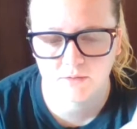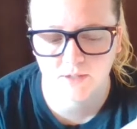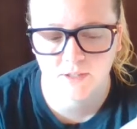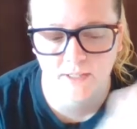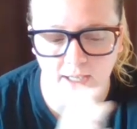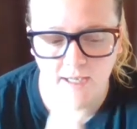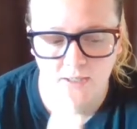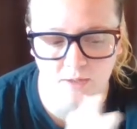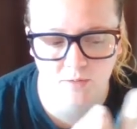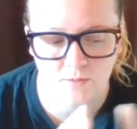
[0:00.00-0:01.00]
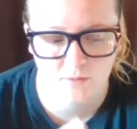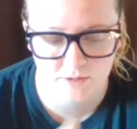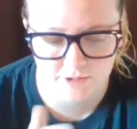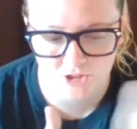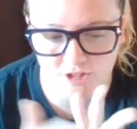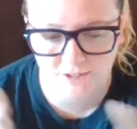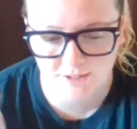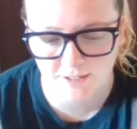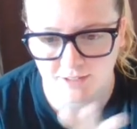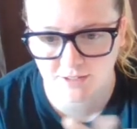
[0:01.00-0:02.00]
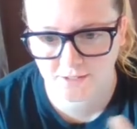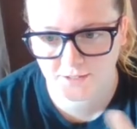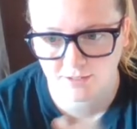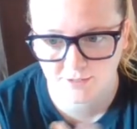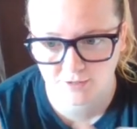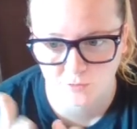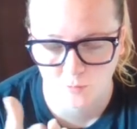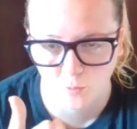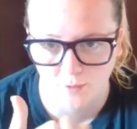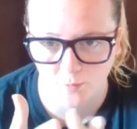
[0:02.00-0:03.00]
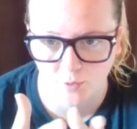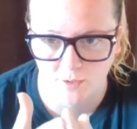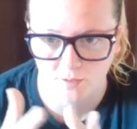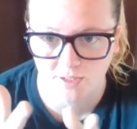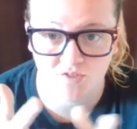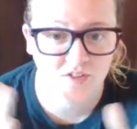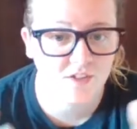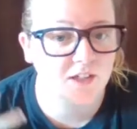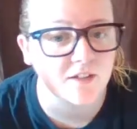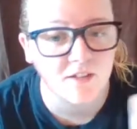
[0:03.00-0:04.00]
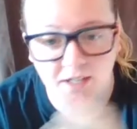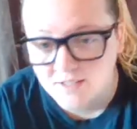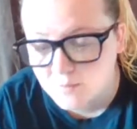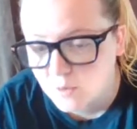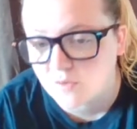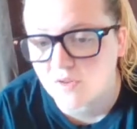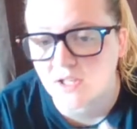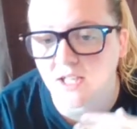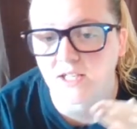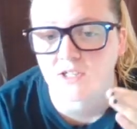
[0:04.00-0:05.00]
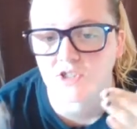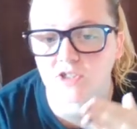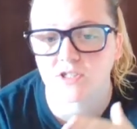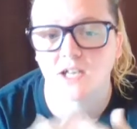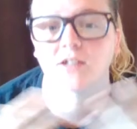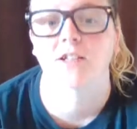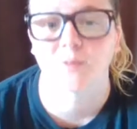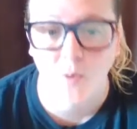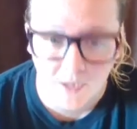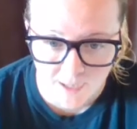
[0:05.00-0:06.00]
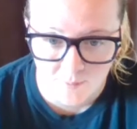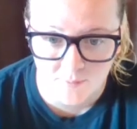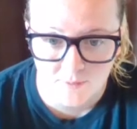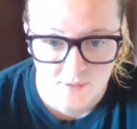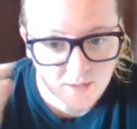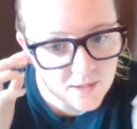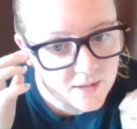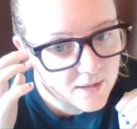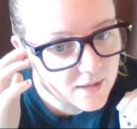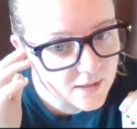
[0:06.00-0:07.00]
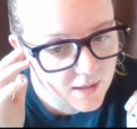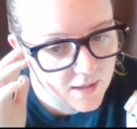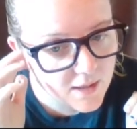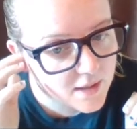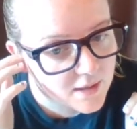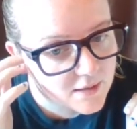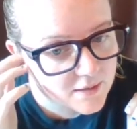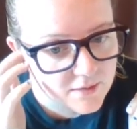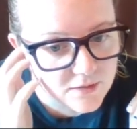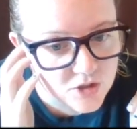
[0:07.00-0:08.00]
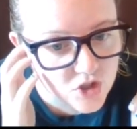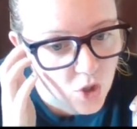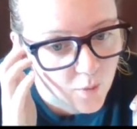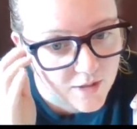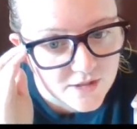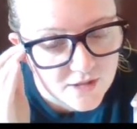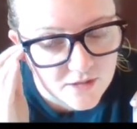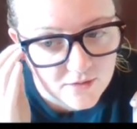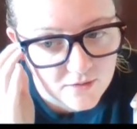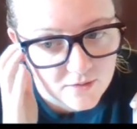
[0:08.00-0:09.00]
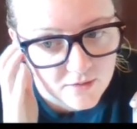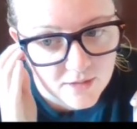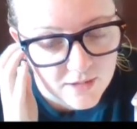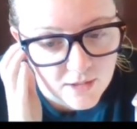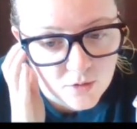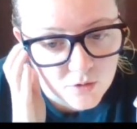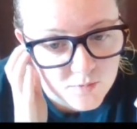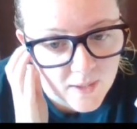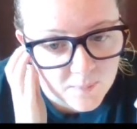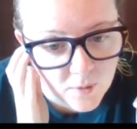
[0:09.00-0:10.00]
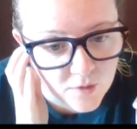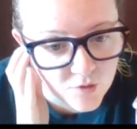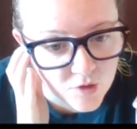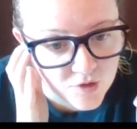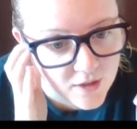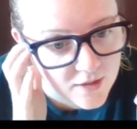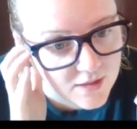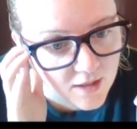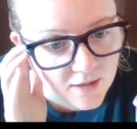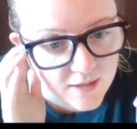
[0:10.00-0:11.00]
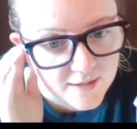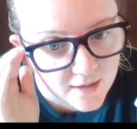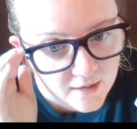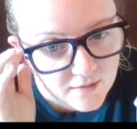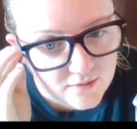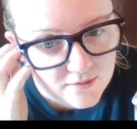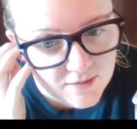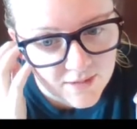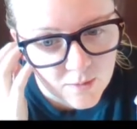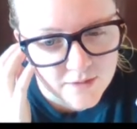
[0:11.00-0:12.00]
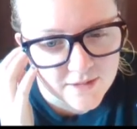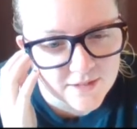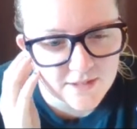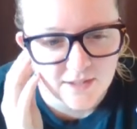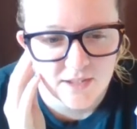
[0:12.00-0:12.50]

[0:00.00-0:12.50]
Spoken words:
like how they cheat death to the point where even in the next movie they tell us what happened and show us like that newspaper and a few things. I like that. That was nice.